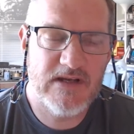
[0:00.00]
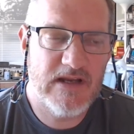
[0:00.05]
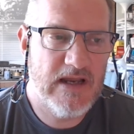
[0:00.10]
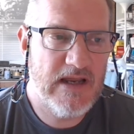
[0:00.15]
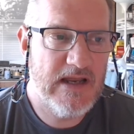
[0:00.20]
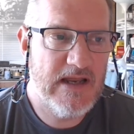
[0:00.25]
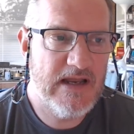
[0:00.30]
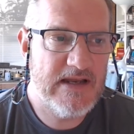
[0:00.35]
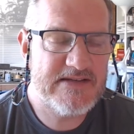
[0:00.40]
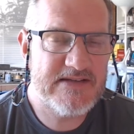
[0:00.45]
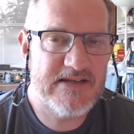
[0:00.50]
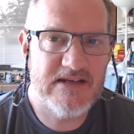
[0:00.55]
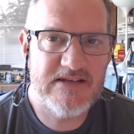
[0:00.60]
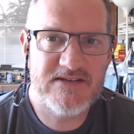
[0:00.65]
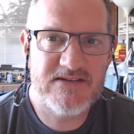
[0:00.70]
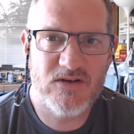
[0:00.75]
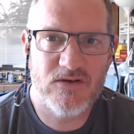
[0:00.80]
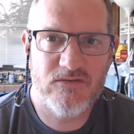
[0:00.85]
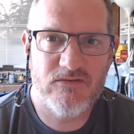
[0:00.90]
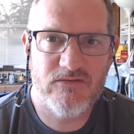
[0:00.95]
a
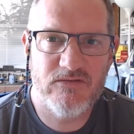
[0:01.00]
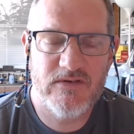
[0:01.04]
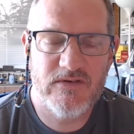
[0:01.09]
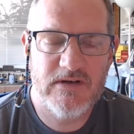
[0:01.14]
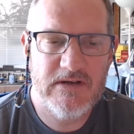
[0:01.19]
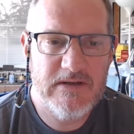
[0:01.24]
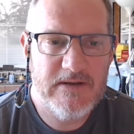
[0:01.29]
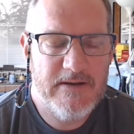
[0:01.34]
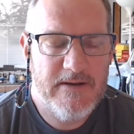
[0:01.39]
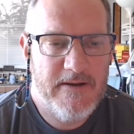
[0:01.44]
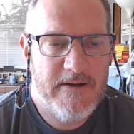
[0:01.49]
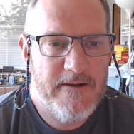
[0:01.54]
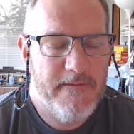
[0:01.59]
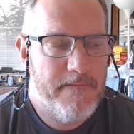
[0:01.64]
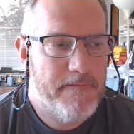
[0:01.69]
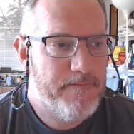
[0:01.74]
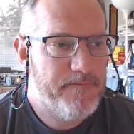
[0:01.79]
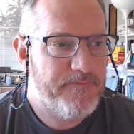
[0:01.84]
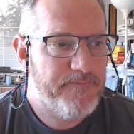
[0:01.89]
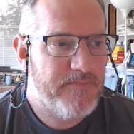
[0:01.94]
sense of,
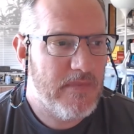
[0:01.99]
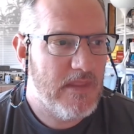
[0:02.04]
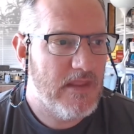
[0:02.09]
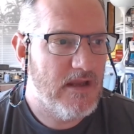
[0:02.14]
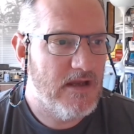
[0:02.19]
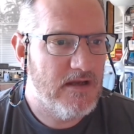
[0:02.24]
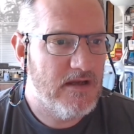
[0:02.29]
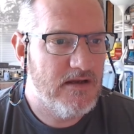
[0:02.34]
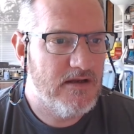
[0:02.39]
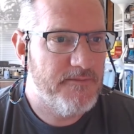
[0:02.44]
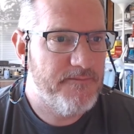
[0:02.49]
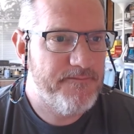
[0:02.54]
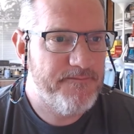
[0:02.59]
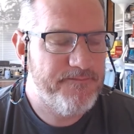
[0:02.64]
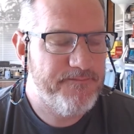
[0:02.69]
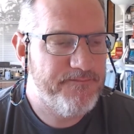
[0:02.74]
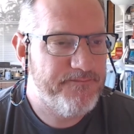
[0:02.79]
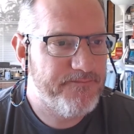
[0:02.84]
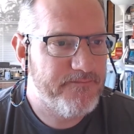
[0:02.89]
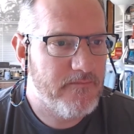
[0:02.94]
I
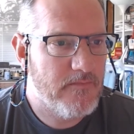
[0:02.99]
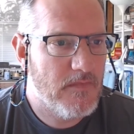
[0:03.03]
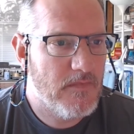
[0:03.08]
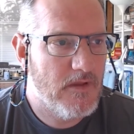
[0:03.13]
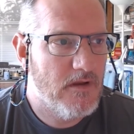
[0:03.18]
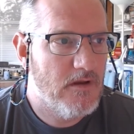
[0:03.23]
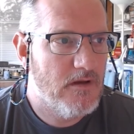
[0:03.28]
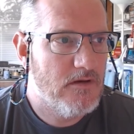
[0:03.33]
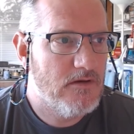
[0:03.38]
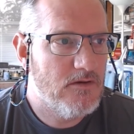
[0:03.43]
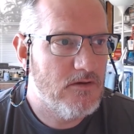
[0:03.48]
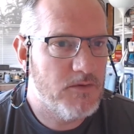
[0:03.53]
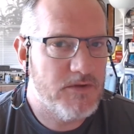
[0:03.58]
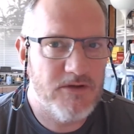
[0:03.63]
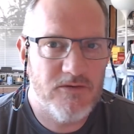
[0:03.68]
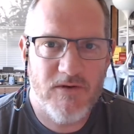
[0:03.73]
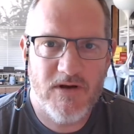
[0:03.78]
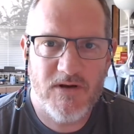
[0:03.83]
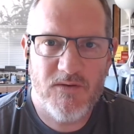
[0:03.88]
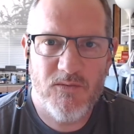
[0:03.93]
don't know what
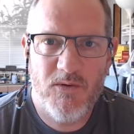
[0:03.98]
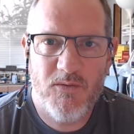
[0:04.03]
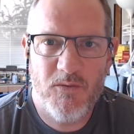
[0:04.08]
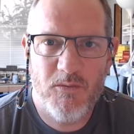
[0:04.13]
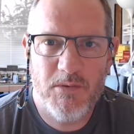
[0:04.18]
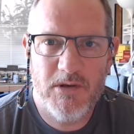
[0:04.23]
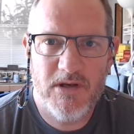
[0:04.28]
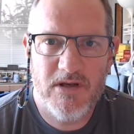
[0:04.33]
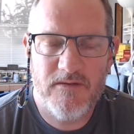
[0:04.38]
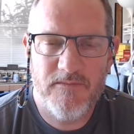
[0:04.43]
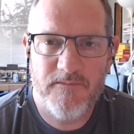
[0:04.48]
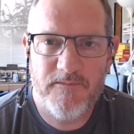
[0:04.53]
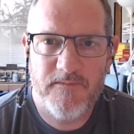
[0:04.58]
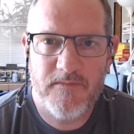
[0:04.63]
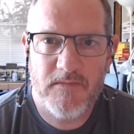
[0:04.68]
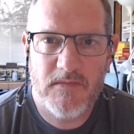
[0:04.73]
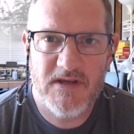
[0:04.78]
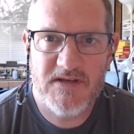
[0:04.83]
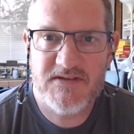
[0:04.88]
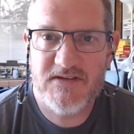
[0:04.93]
the right word would be,
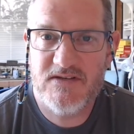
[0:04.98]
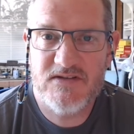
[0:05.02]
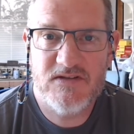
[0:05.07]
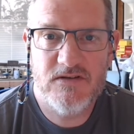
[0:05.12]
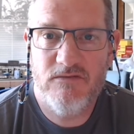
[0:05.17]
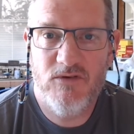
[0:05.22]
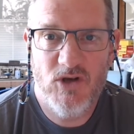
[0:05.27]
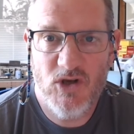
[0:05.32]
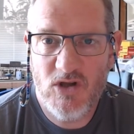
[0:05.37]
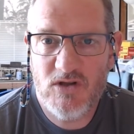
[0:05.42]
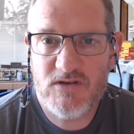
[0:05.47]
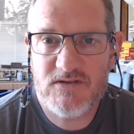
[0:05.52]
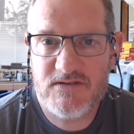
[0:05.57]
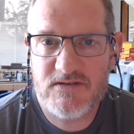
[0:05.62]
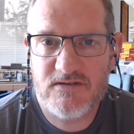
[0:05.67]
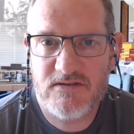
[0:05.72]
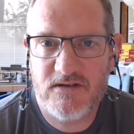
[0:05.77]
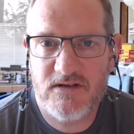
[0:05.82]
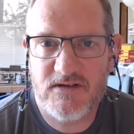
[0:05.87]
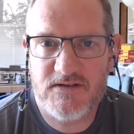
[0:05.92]
a sense of
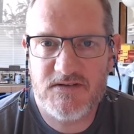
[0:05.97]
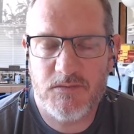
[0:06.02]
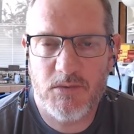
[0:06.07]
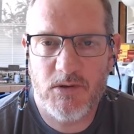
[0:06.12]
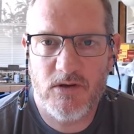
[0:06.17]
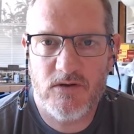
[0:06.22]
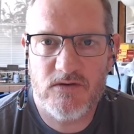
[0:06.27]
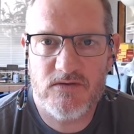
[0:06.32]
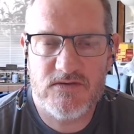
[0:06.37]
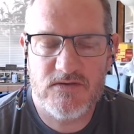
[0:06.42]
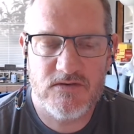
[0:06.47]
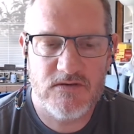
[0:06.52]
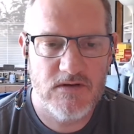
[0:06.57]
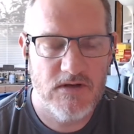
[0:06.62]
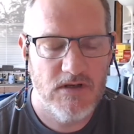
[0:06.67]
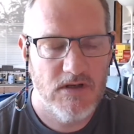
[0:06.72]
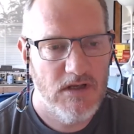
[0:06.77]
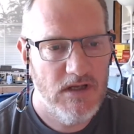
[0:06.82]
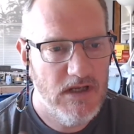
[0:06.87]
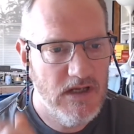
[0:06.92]
loss, I suppose,
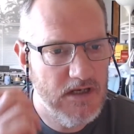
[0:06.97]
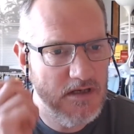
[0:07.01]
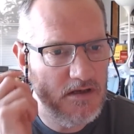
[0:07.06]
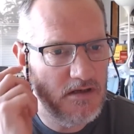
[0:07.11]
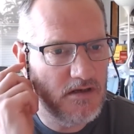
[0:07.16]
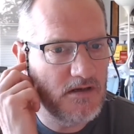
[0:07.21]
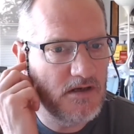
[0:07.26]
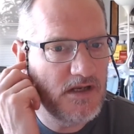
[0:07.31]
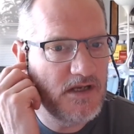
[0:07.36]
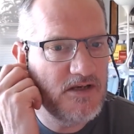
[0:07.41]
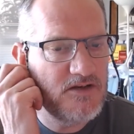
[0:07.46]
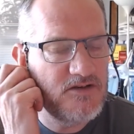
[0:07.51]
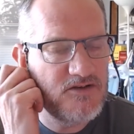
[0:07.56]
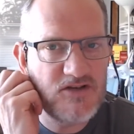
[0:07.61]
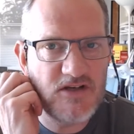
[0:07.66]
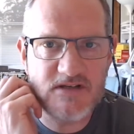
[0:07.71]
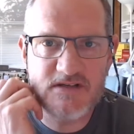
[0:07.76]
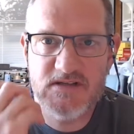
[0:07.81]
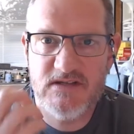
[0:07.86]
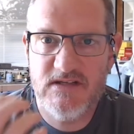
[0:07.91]
in
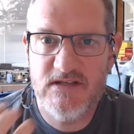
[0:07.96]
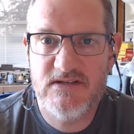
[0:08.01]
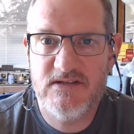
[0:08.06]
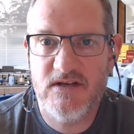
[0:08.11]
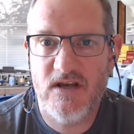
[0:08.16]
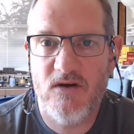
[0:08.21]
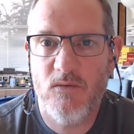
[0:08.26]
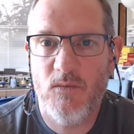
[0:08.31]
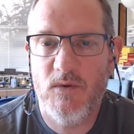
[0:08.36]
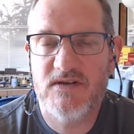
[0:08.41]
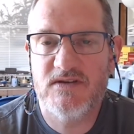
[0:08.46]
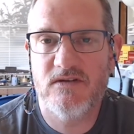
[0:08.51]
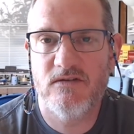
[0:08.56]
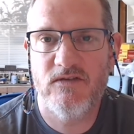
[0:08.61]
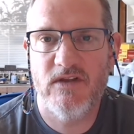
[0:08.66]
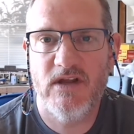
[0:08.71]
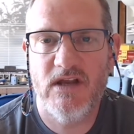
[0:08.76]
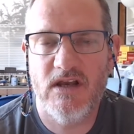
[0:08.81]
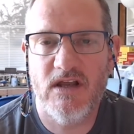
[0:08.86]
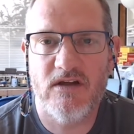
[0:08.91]
just these 10 weeks of
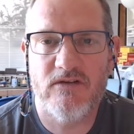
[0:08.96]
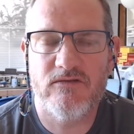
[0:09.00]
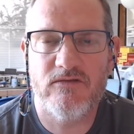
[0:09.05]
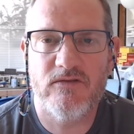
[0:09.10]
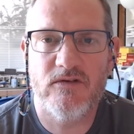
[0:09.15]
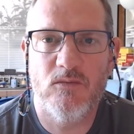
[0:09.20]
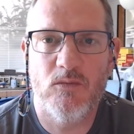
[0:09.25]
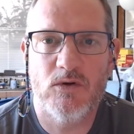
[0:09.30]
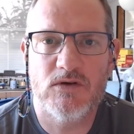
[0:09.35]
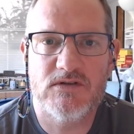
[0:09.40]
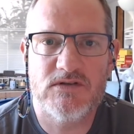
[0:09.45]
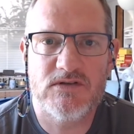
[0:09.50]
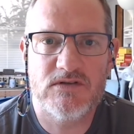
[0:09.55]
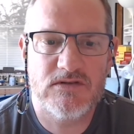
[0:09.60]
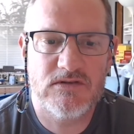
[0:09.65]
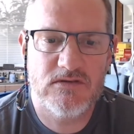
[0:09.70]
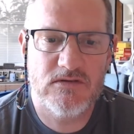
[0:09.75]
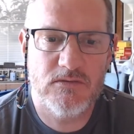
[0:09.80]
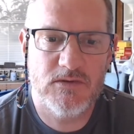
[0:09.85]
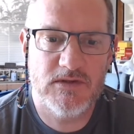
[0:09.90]
their life, and what
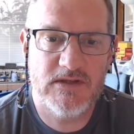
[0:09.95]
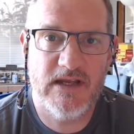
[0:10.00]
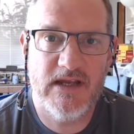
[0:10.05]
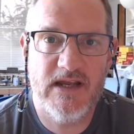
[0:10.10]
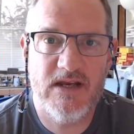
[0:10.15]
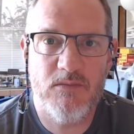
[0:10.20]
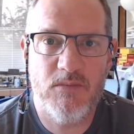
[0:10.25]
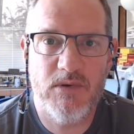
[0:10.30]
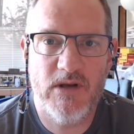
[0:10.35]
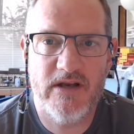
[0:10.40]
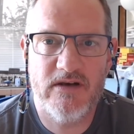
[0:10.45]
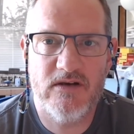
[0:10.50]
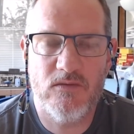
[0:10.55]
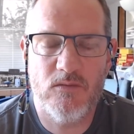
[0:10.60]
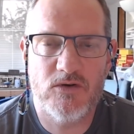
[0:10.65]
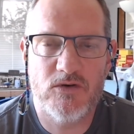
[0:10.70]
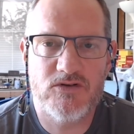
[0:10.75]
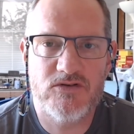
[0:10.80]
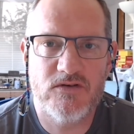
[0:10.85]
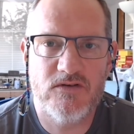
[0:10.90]
they had planned and
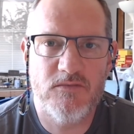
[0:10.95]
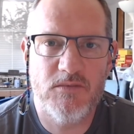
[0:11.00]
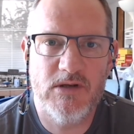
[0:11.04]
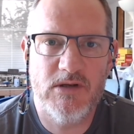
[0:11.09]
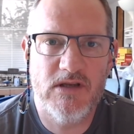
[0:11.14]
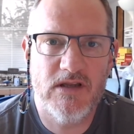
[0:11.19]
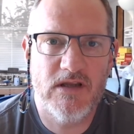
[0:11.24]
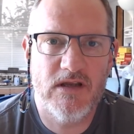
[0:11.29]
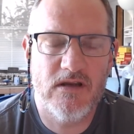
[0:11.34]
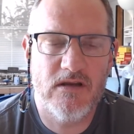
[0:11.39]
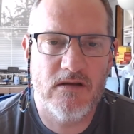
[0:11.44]
what should have been there.